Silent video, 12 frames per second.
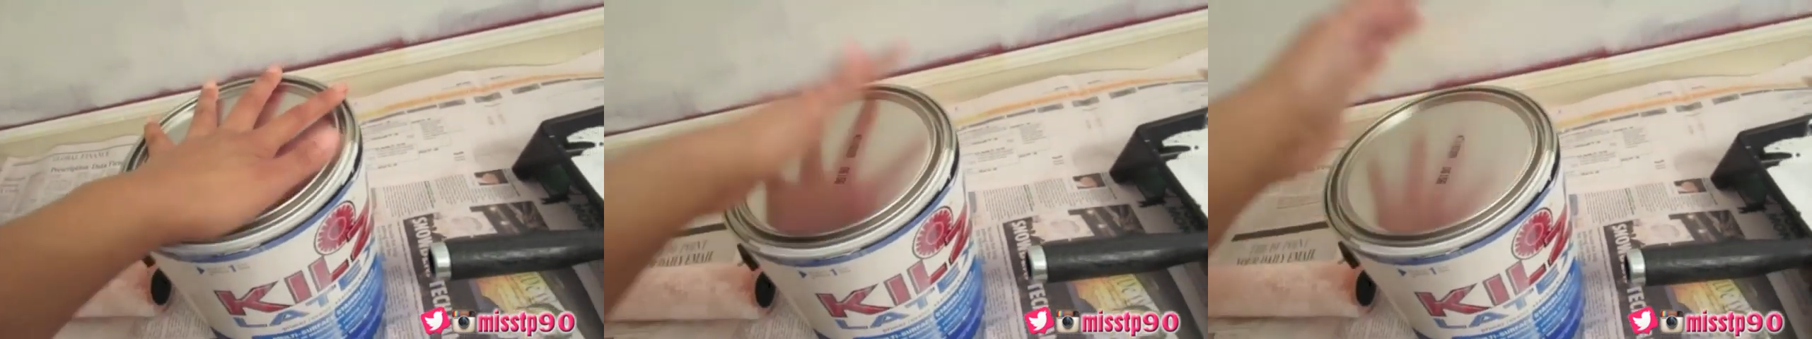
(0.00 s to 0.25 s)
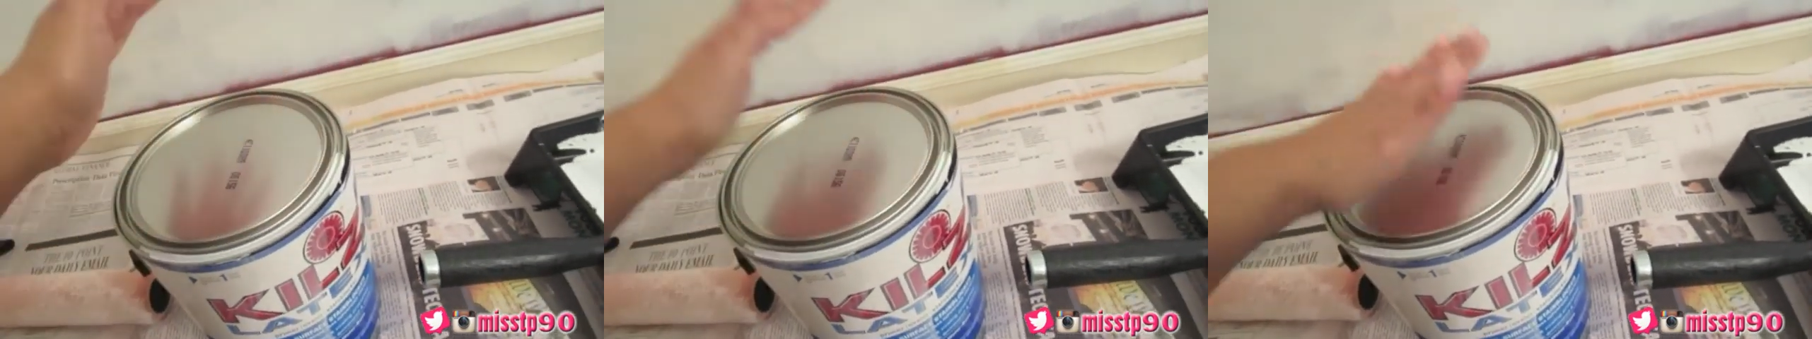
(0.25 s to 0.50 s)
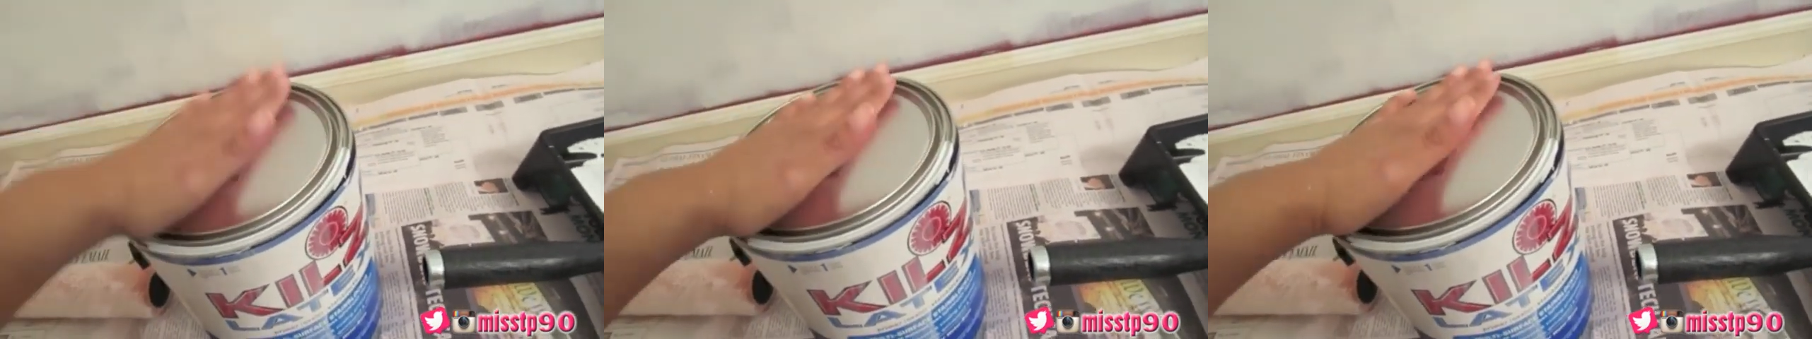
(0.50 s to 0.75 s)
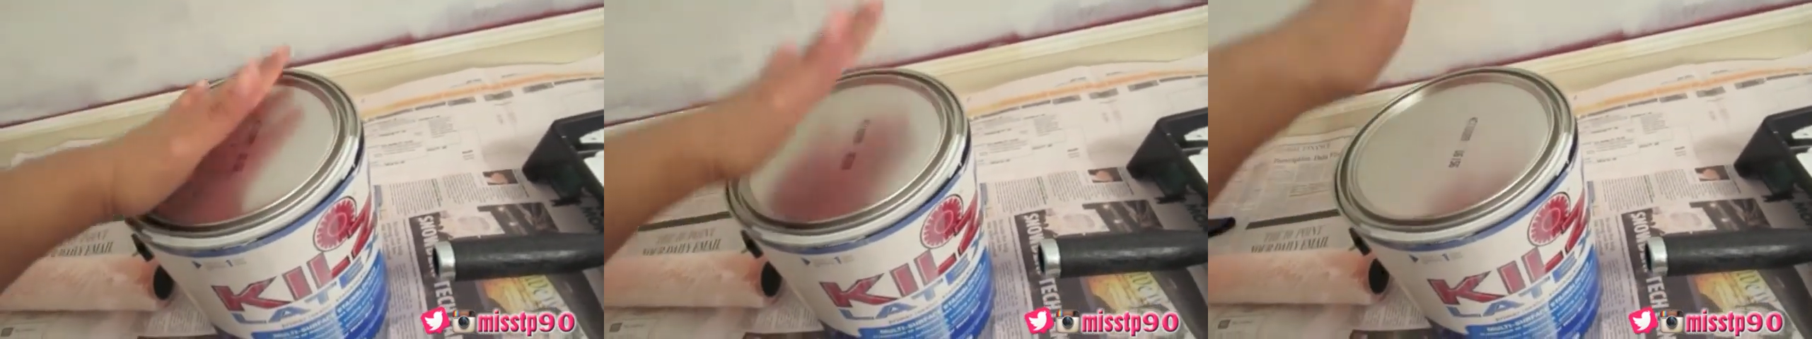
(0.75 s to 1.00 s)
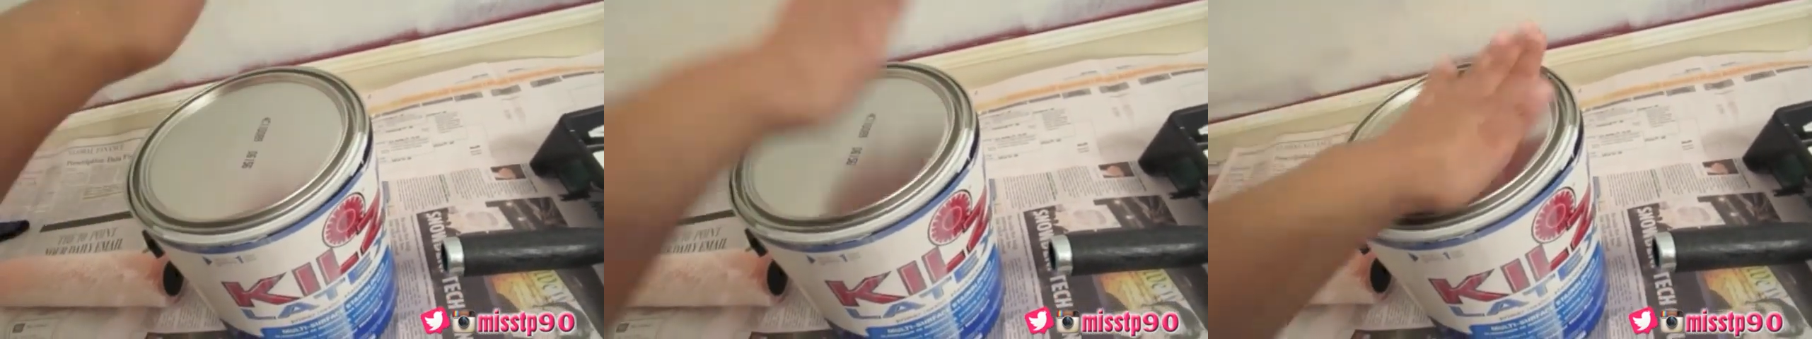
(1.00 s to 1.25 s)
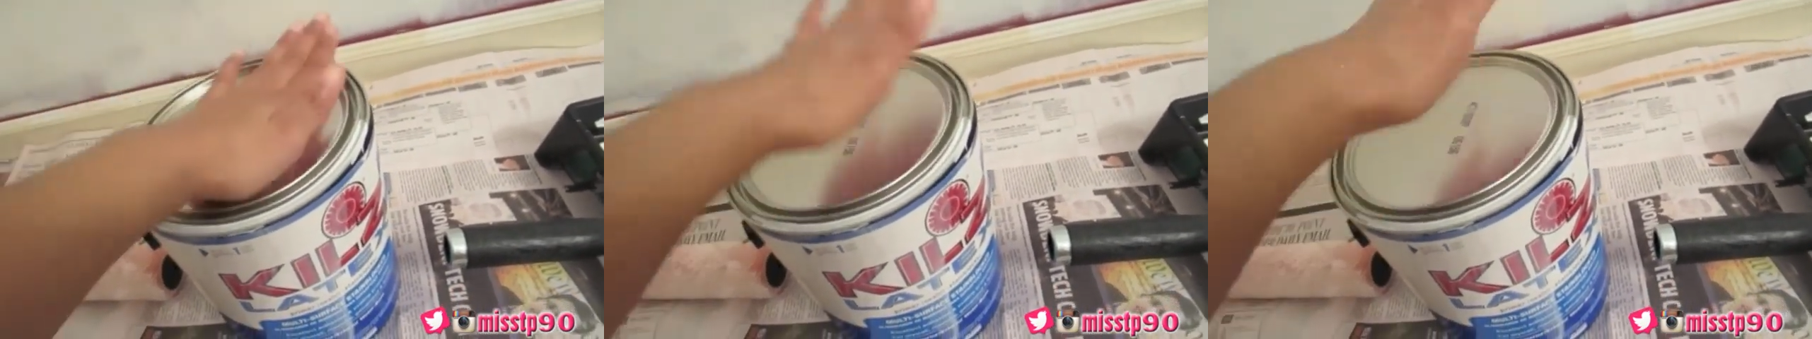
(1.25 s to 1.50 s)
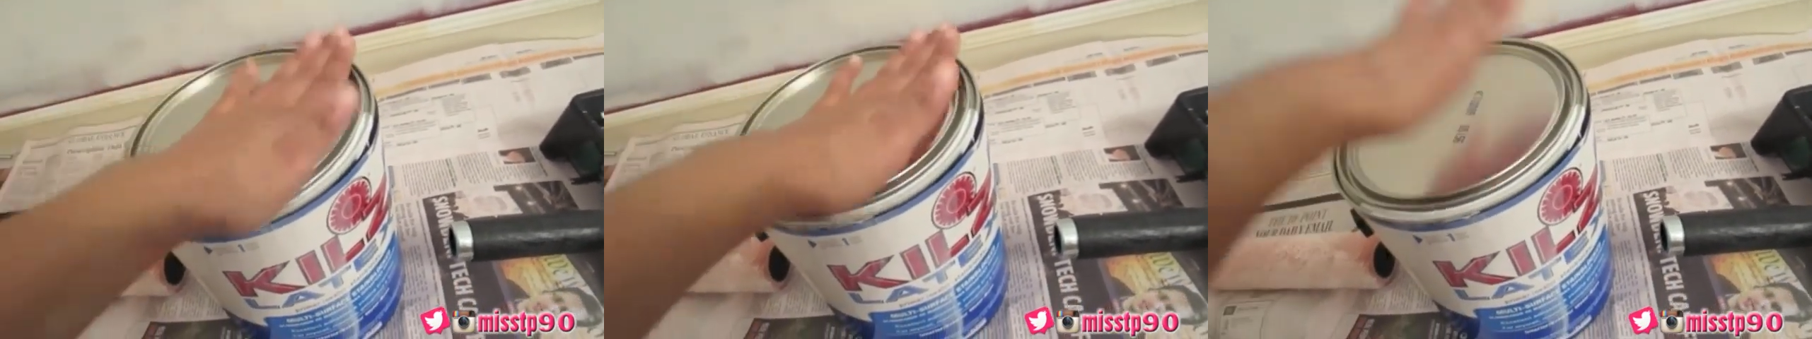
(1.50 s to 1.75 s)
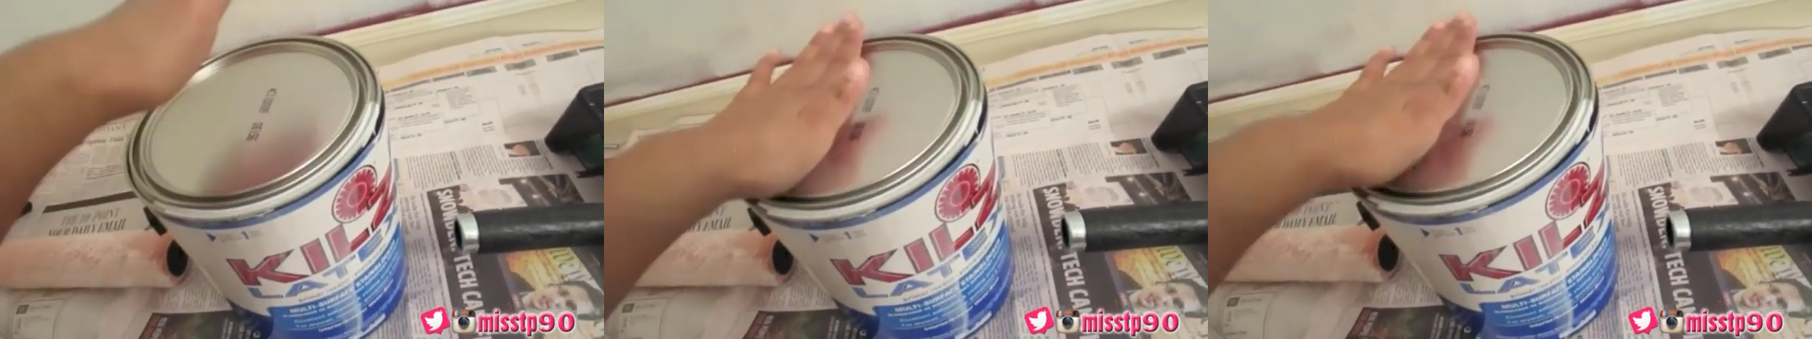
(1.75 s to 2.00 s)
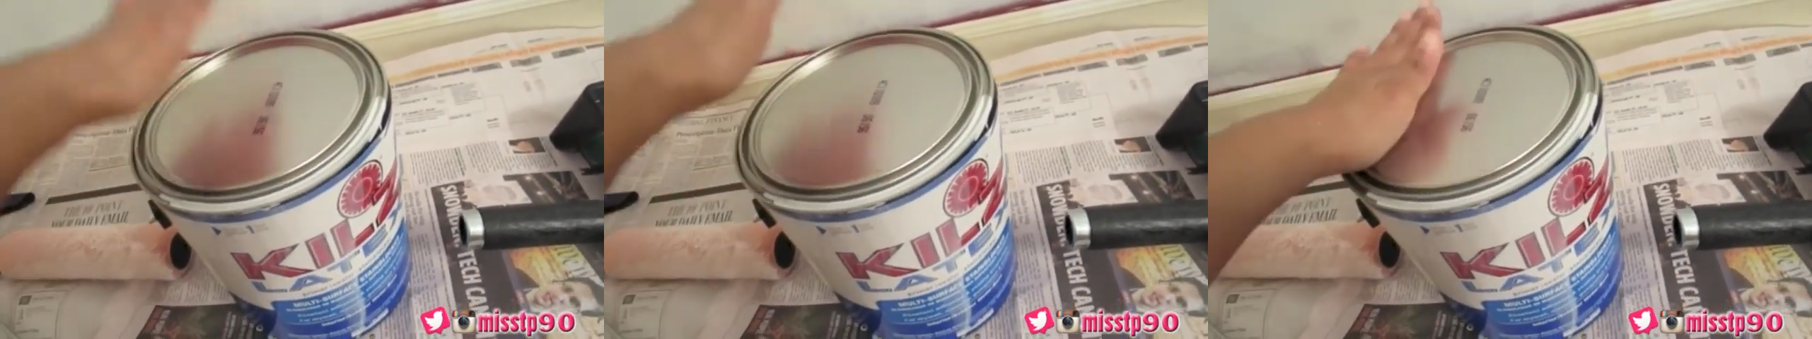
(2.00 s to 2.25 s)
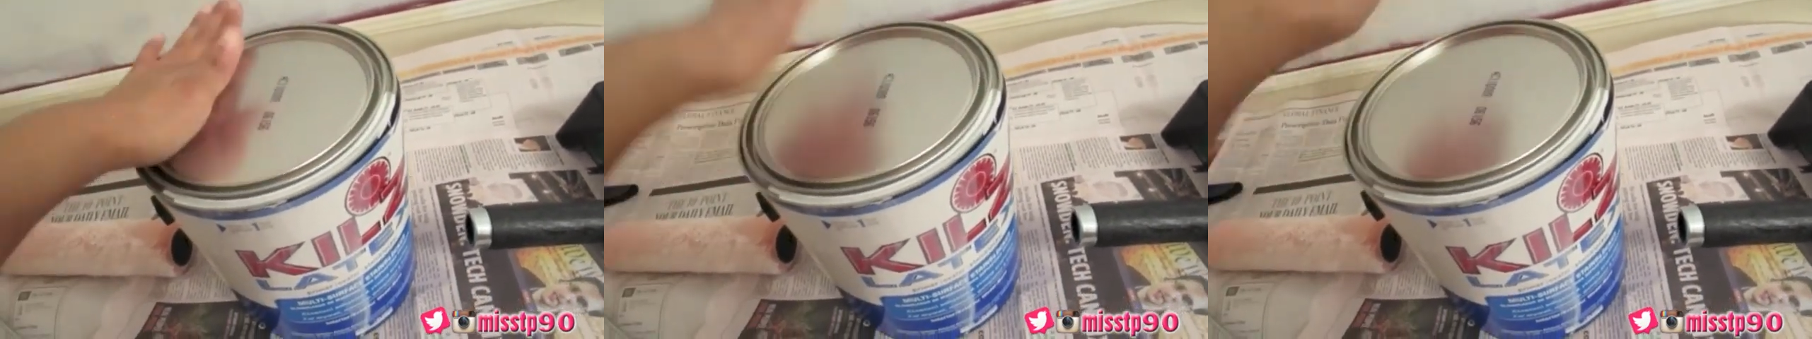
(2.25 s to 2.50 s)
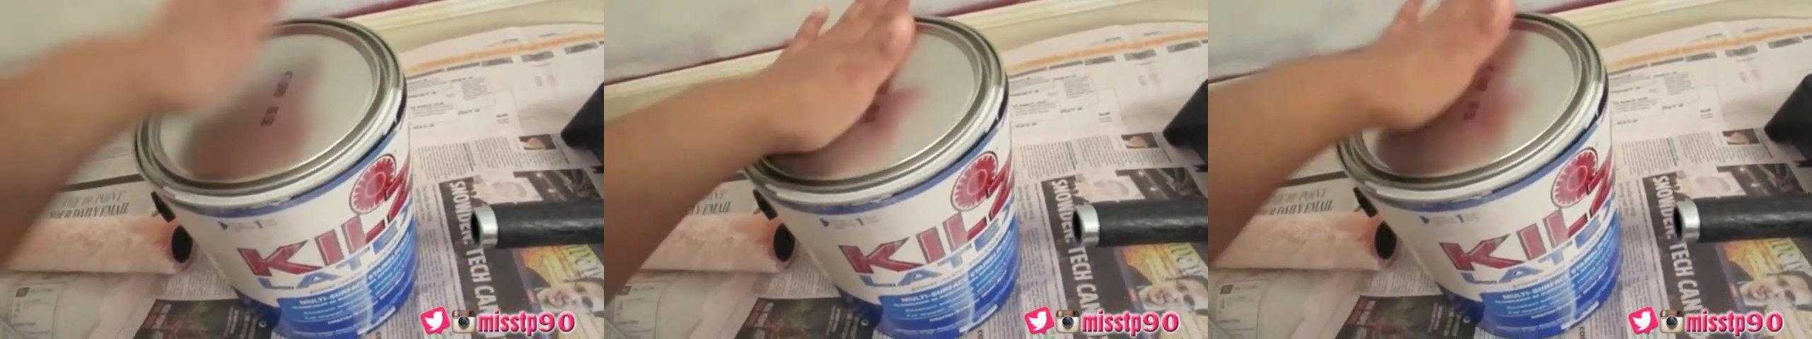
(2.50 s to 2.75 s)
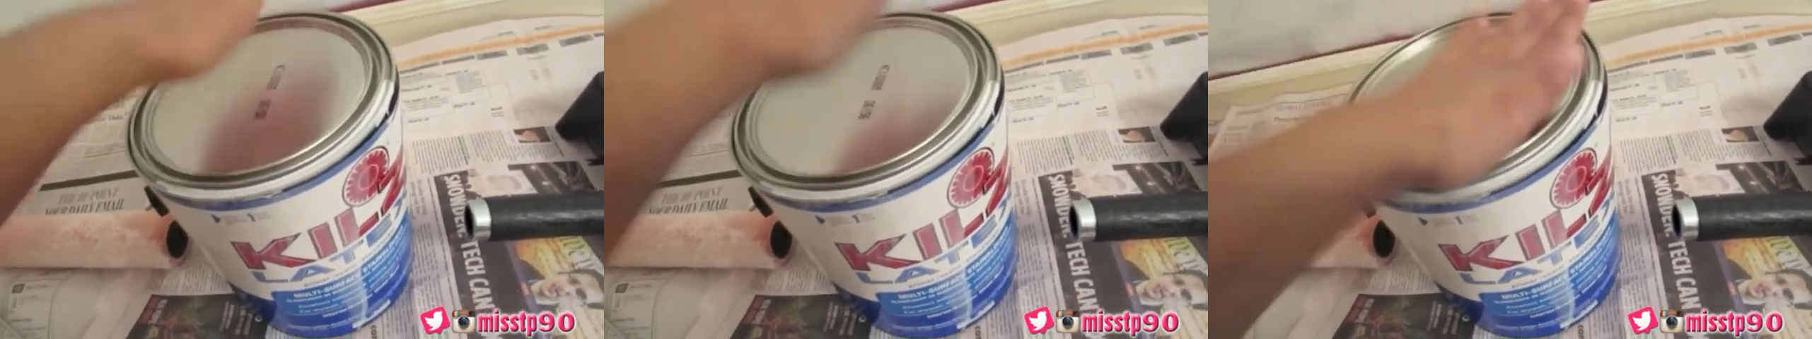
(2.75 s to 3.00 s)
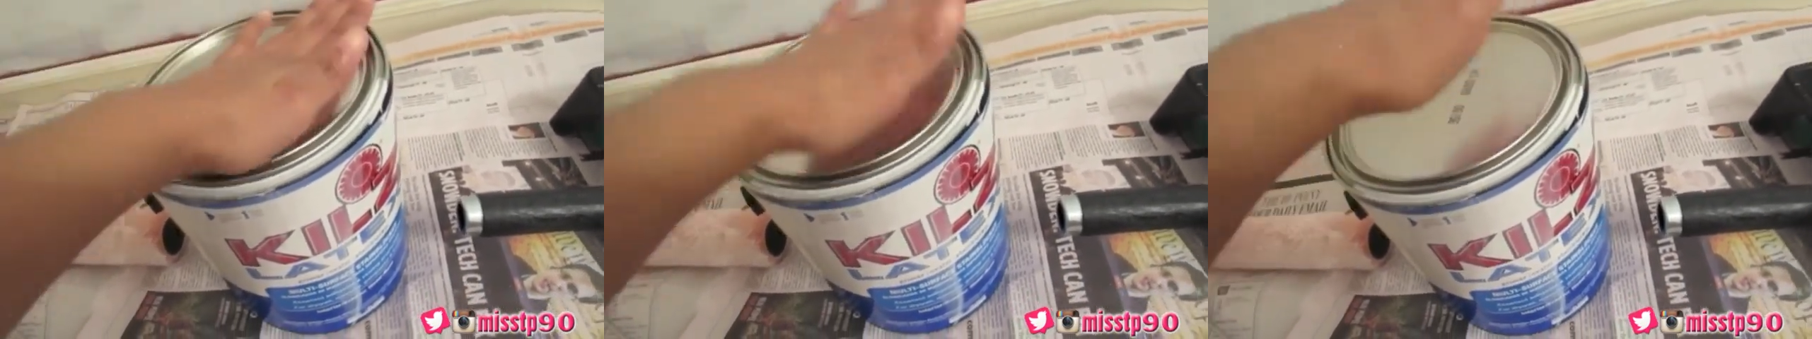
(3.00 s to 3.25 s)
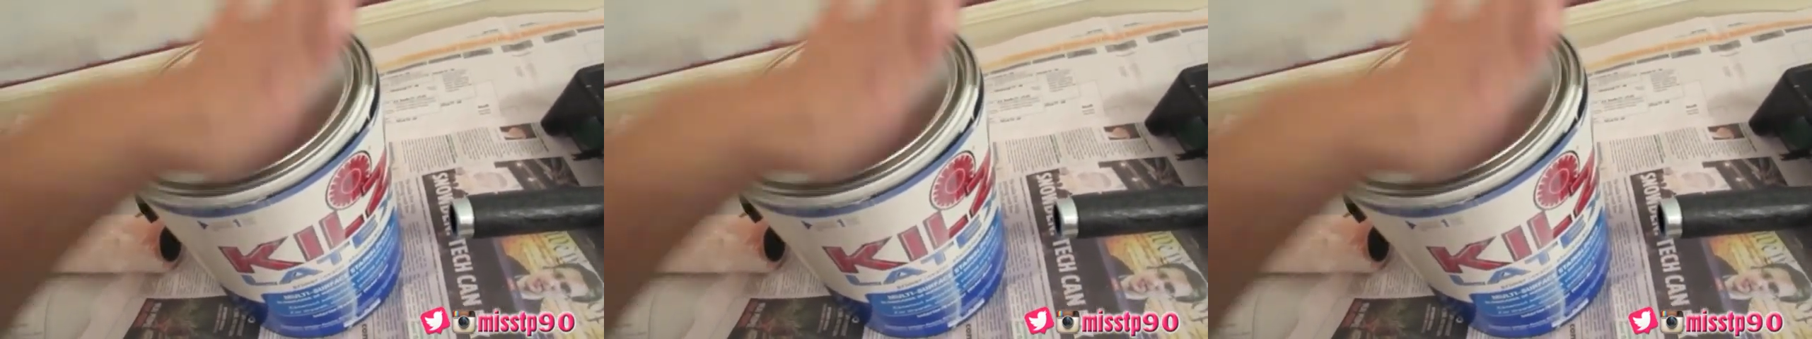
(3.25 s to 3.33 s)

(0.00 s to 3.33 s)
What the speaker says: No face is visible, so there are no lips to read.